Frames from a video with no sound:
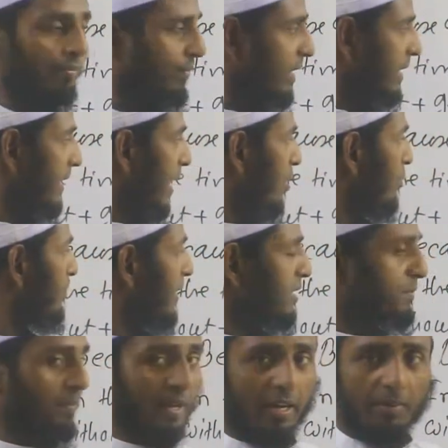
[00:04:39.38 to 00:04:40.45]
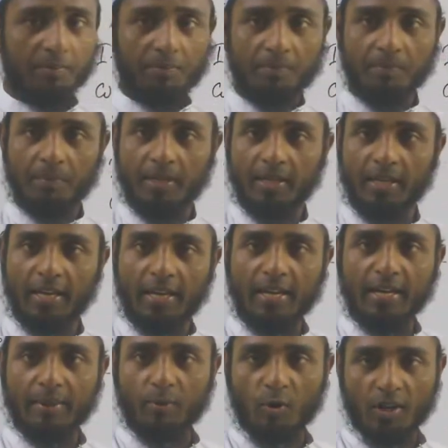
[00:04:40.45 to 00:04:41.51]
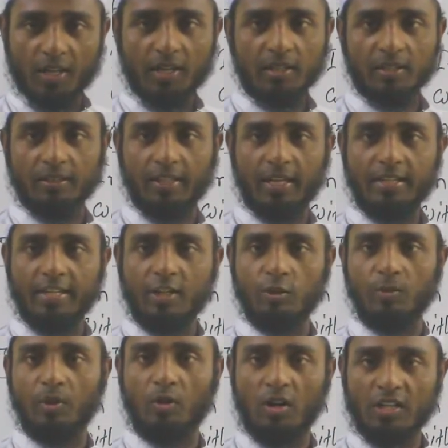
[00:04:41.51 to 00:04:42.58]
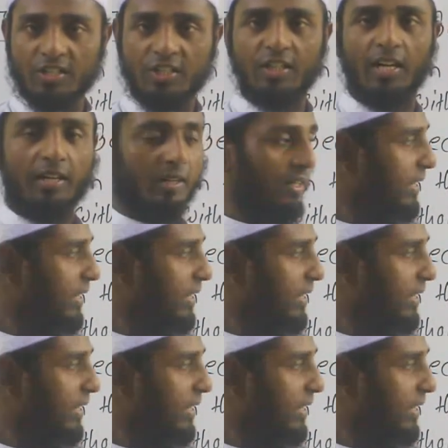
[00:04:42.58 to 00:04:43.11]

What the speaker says: noun plus verb in a body, then it will be called gerund.